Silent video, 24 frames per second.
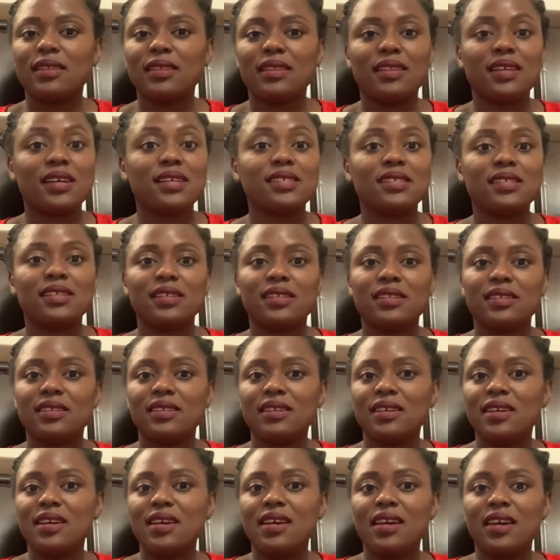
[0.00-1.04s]
That's it.
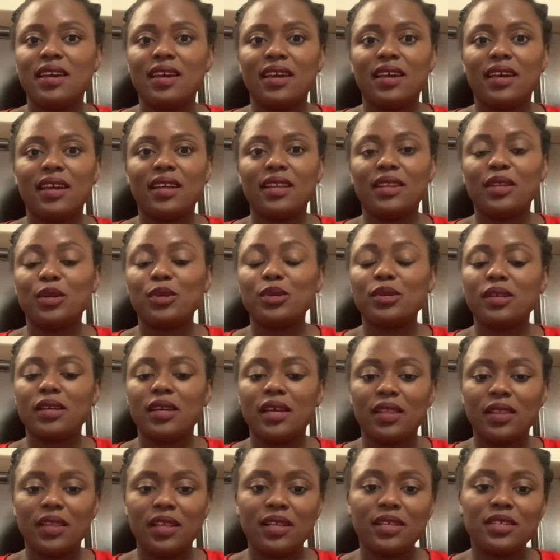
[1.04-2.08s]
And
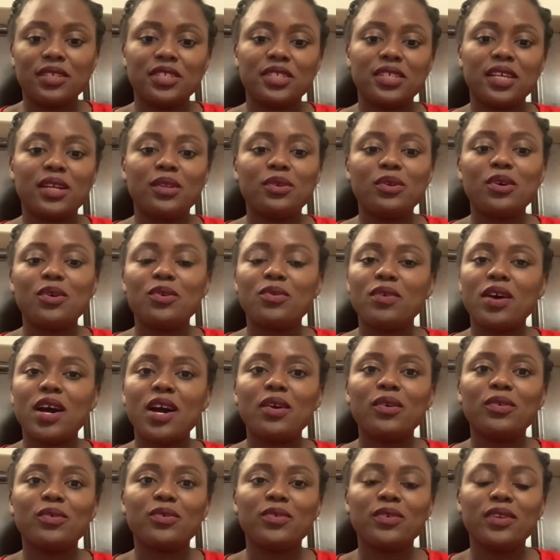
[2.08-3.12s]
they say, oh wow,
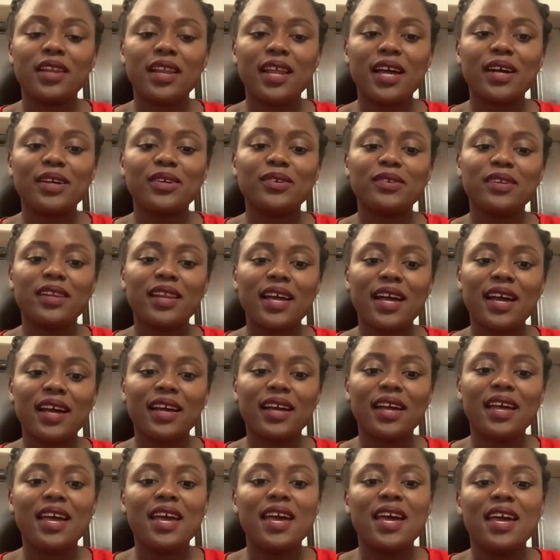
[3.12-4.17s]
good luck, good luck.
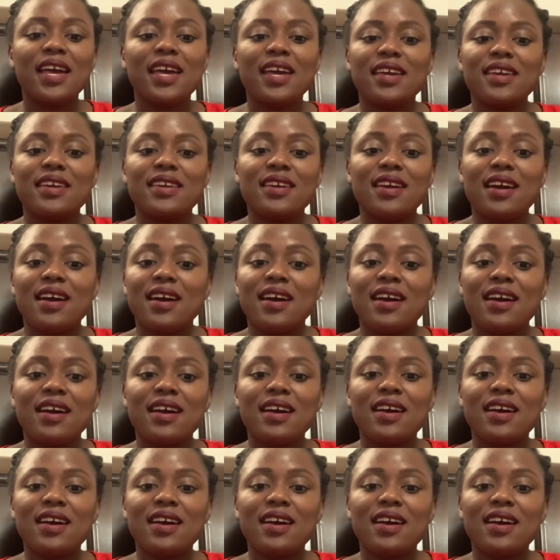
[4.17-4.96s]
Yeah.